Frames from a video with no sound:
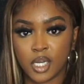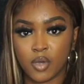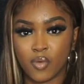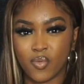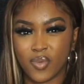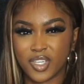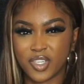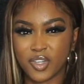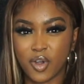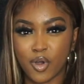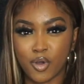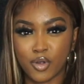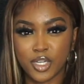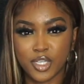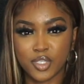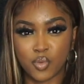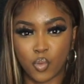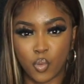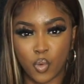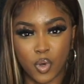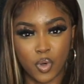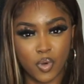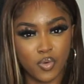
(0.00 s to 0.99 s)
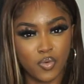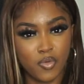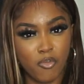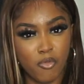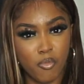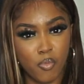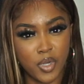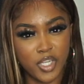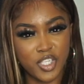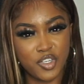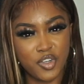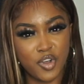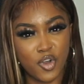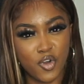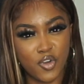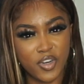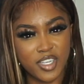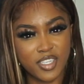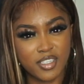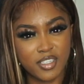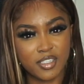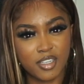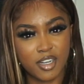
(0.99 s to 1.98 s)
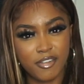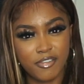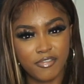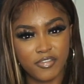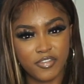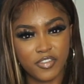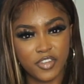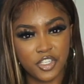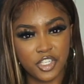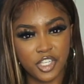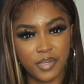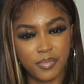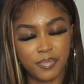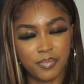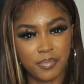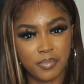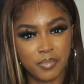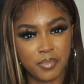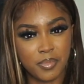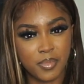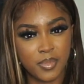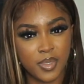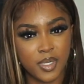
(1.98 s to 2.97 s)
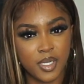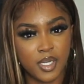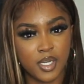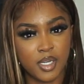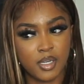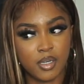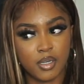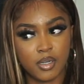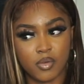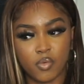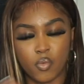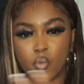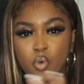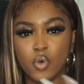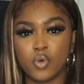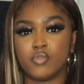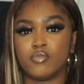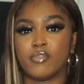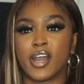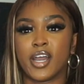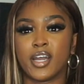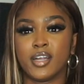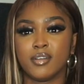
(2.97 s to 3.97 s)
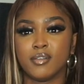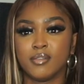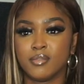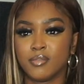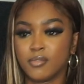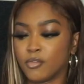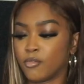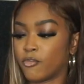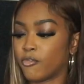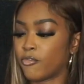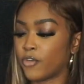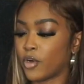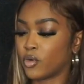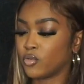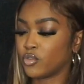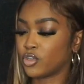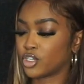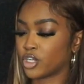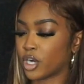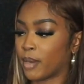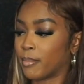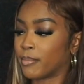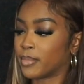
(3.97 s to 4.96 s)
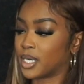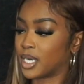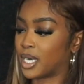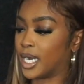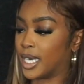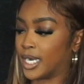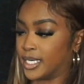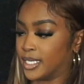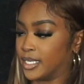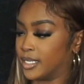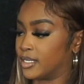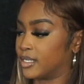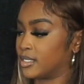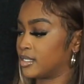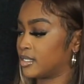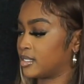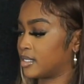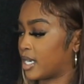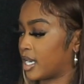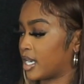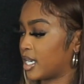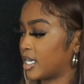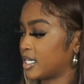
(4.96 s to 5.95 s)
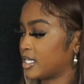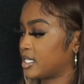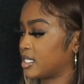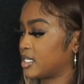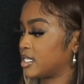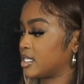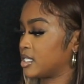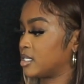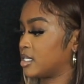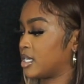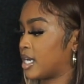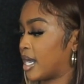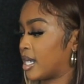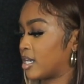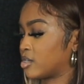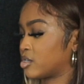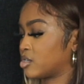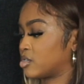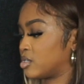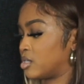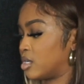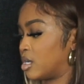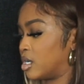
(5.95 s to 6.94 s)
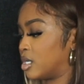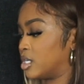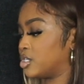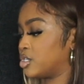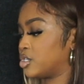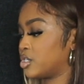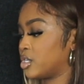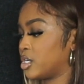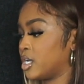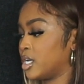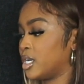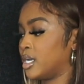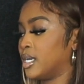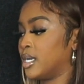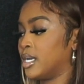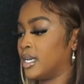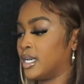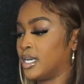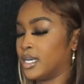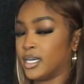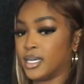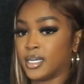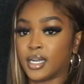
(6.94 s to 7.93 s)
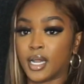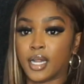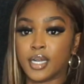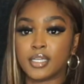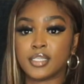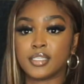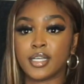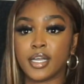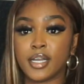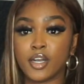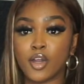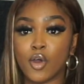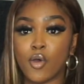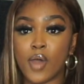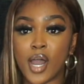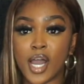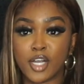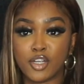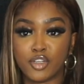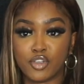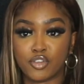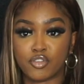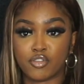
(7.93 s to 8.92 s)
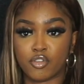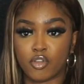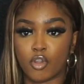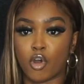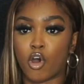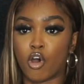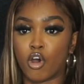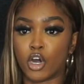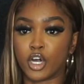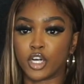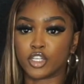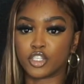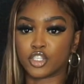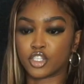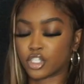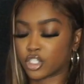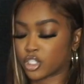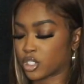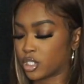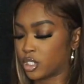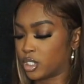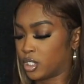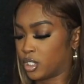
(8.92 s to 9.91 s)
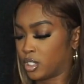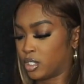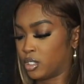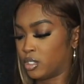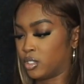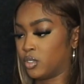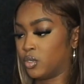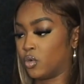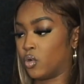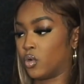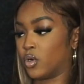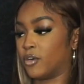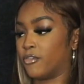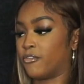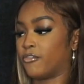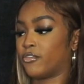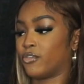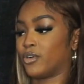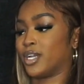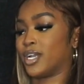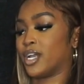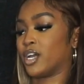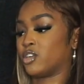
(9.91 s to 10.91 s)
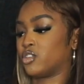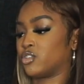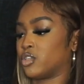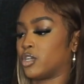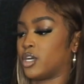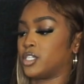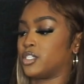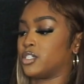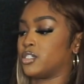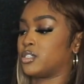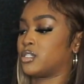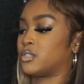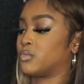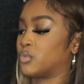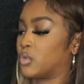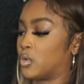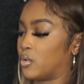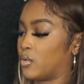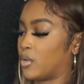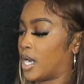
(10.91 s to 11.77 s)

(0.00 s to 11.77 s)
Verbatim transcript: What you call this wool? What you call this stuff? Sheep wool, right? Faux sherpa lining. I got this in an extra large. Now this ain't no extra large, or for an extra large, it's small.